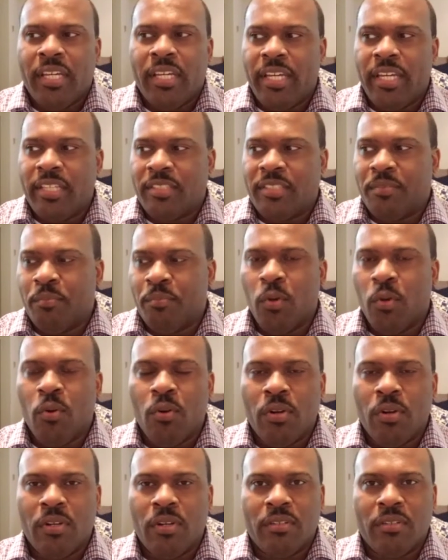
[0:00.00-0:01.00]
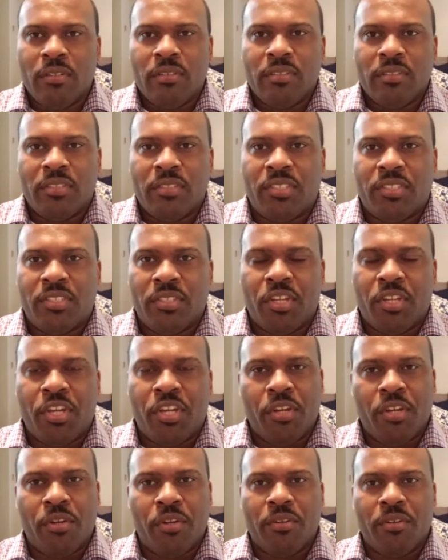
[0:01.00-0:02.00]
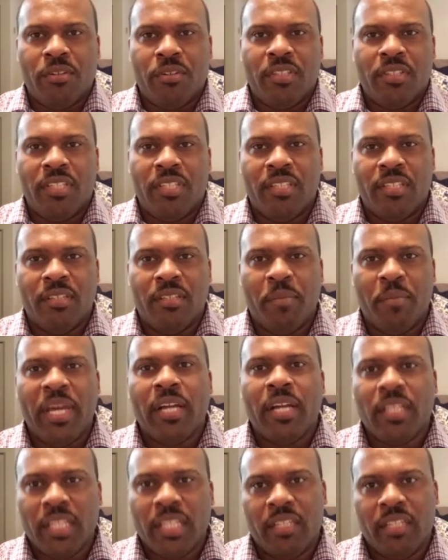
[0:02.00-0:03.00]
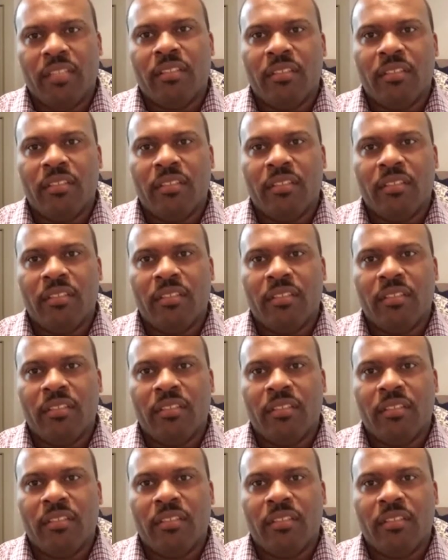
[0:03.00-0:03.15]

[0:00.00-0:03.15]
it's more secure than the mail-in.